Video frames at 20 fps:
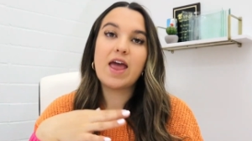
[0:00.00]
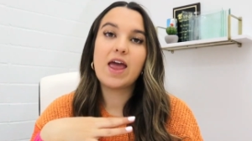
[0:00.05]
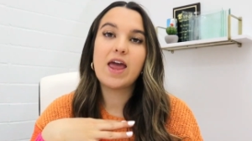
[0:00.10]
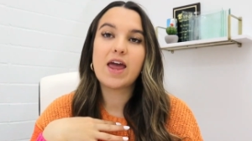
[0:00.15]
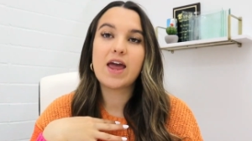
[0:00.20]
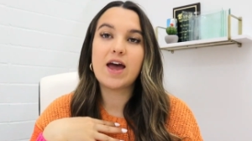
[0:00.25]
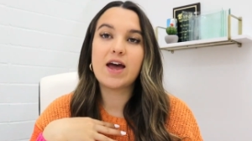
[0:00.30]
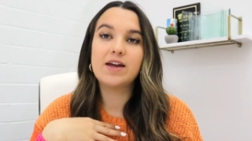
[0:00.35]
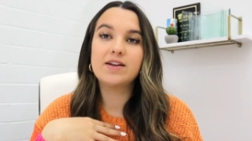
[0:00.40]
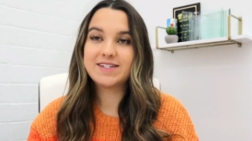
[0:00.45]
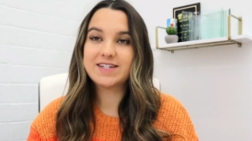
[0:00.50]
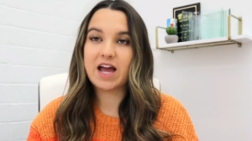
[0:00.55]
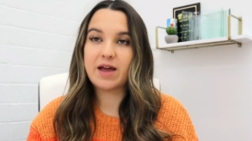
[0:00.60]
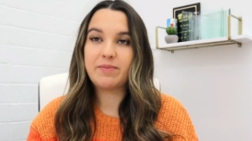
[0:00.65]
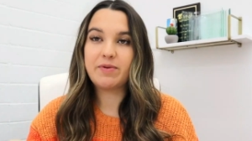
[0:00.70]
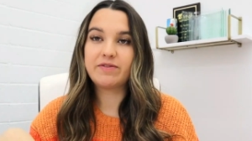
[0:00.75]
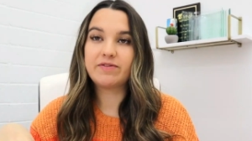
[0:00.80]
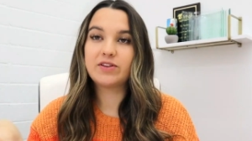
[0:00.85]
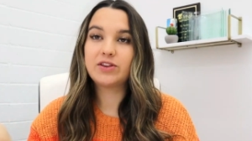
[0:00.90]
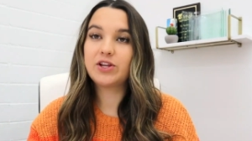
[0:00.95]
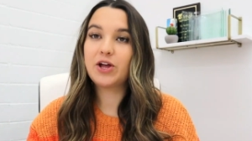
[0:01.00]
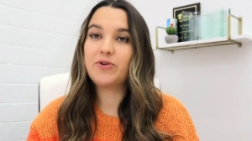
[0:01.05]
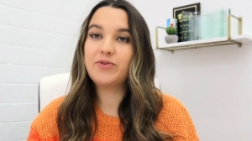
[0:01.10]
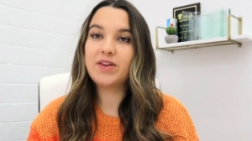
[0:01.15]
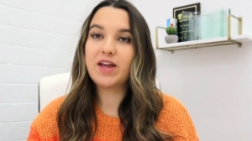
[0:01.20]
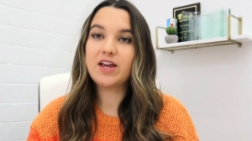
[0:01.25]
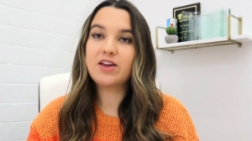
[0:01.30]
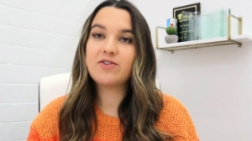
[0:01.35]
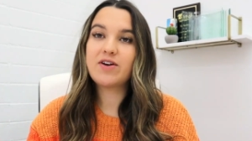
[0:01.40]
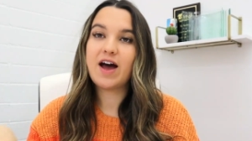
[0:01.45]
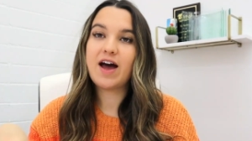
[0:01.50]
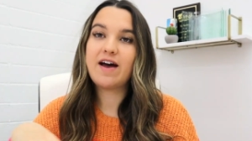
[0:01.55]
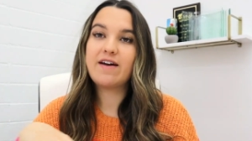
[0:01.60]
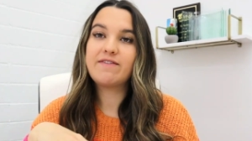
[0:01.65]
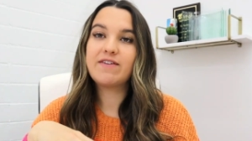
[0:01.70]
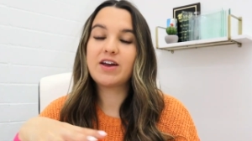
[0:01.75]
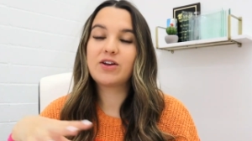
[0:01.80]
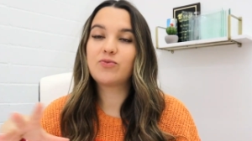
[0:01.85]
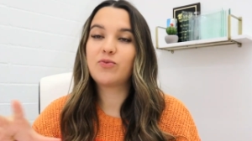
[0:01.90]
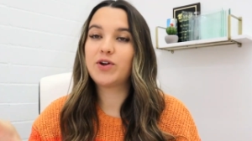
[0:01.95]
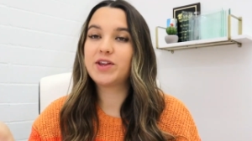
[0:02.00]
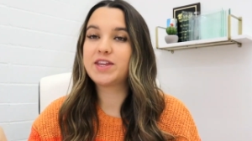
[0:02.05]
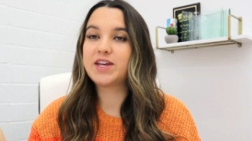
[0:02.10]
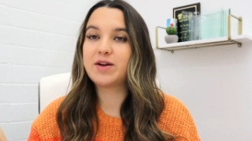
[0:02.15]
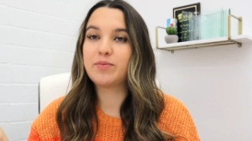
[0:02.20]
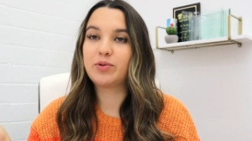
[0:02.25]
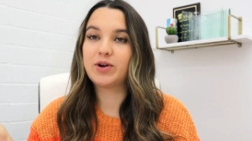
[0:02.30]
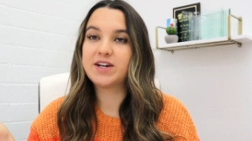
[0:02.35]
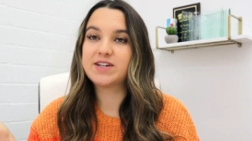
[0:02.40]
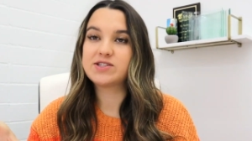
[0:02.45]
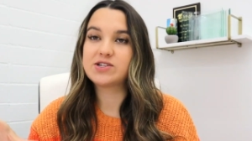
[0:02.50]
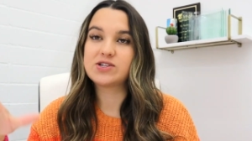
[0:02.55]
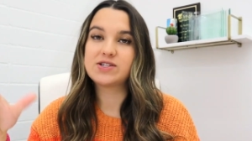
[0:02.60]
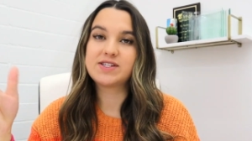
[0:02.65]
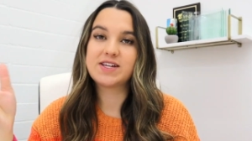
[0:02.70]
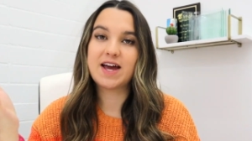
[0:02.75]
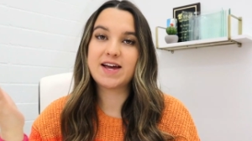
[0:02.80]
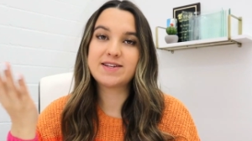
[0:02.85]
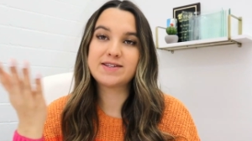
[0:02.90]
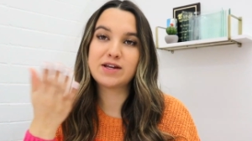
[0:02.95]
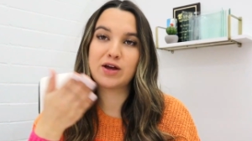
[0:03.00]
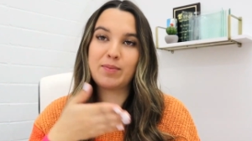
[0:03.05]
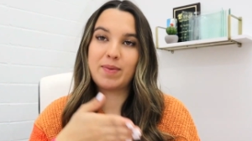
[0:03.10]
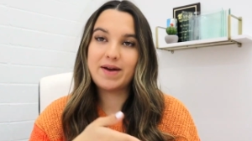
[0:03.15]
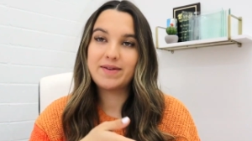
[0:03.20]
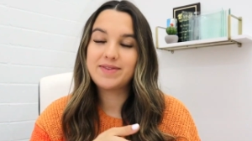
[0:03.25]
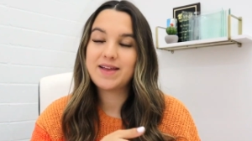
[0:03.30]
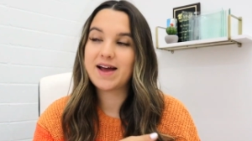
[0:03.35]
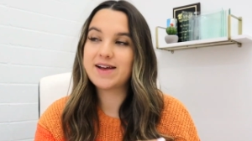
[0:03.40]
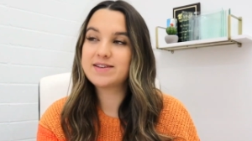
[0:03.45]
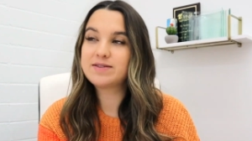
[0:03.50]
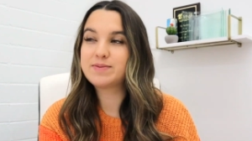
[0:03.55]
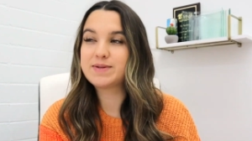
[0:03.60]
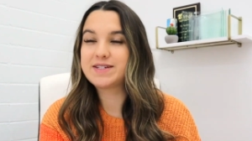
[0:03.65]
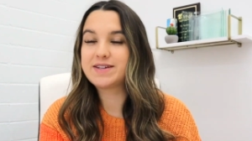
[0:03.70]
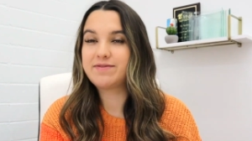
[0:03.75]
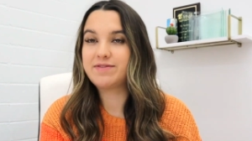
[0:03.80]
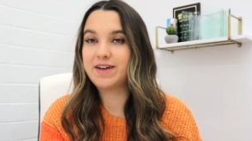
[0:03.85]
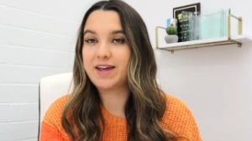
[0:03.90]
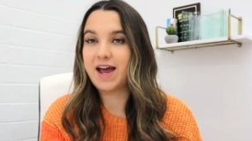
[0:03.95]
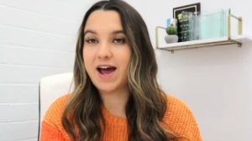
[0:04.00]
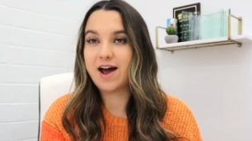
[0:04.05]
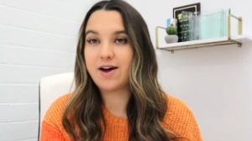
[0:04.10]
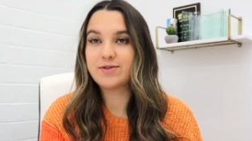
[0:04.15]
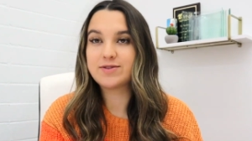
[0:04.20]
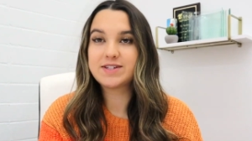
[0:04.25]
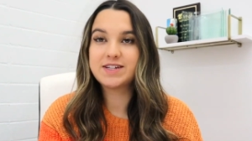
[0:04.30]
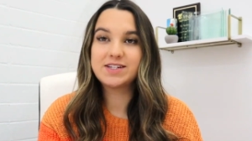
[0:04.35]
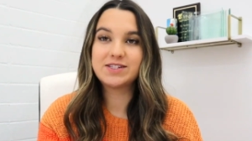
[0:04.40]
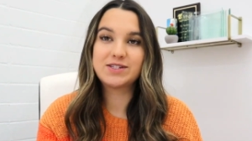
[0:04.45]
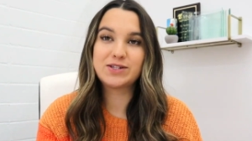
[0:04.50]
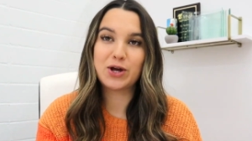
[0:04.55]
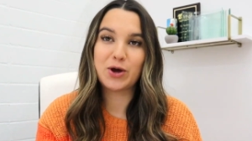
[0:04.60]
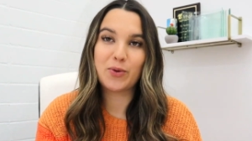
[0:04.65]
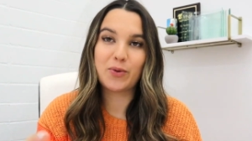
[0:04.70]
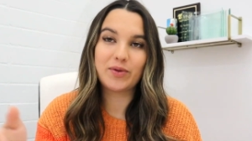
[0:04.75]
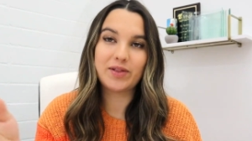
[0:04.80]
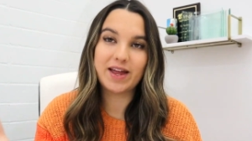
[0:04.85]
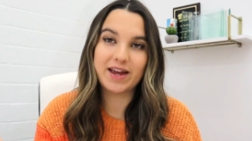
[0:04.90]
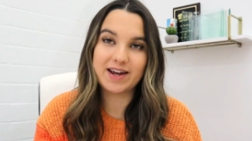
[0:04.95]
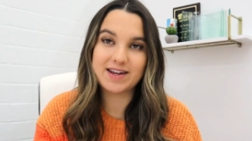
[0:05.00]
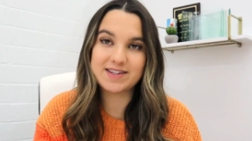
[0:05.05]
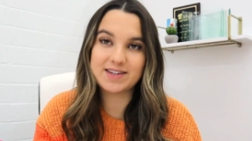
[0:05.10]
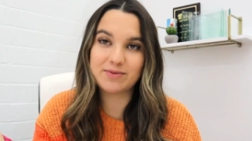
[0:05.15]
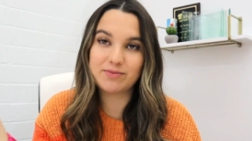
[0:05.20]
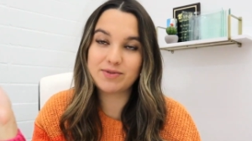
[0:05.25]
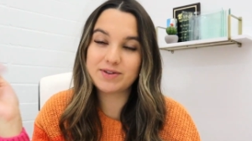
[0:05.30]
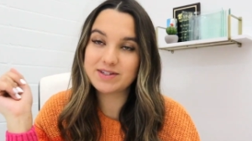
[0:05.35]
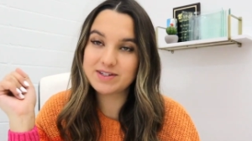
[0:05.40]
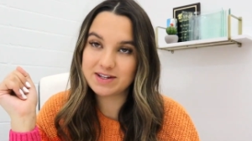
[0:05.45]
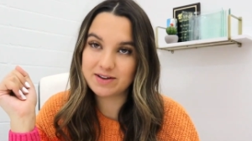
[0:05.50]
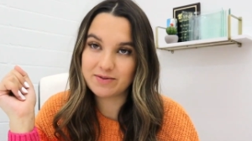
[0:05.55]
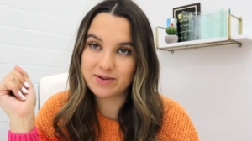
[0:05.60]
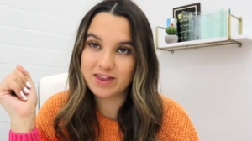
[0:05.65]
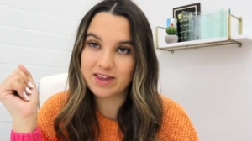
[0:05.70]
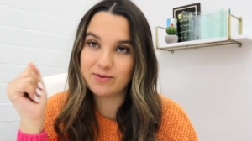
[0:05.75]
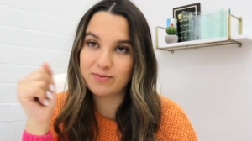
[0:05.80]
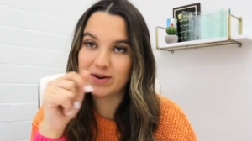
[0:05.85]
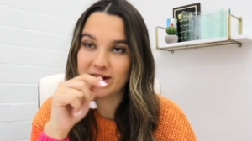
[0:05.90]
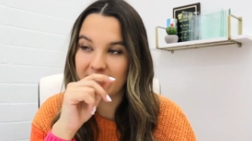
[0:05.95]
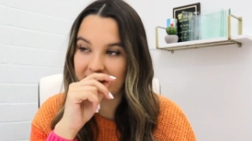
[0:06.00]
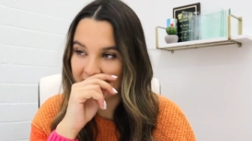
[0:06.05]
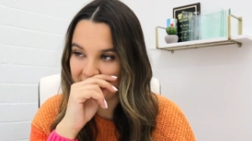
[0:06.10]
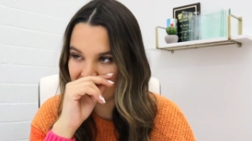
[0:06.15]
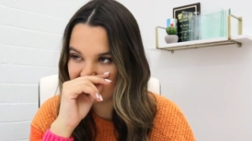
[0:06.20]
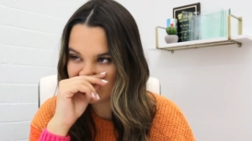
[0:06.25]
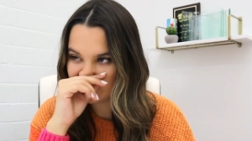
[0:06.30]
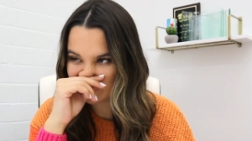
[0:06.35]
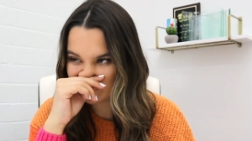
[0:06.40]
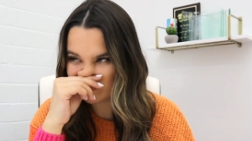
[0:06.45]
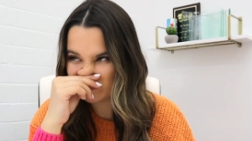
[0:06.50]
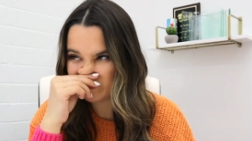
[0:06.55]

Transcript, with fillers: and the type of loan that you have and what the appraiser says about that specific house. And so, like I said, we'll deal with it when it comes